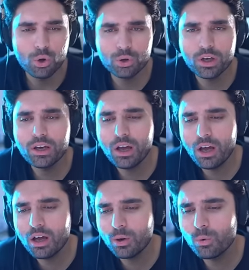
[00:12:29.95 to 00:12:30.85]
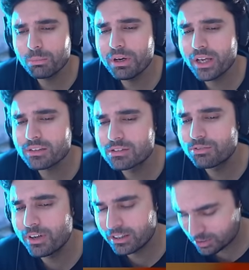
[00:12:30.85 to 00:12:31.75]
told. Okay, uh, what about
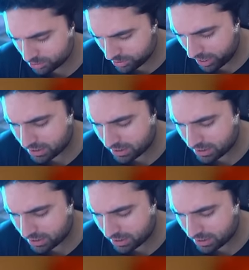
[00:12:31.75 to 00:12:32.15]
XDefiant though?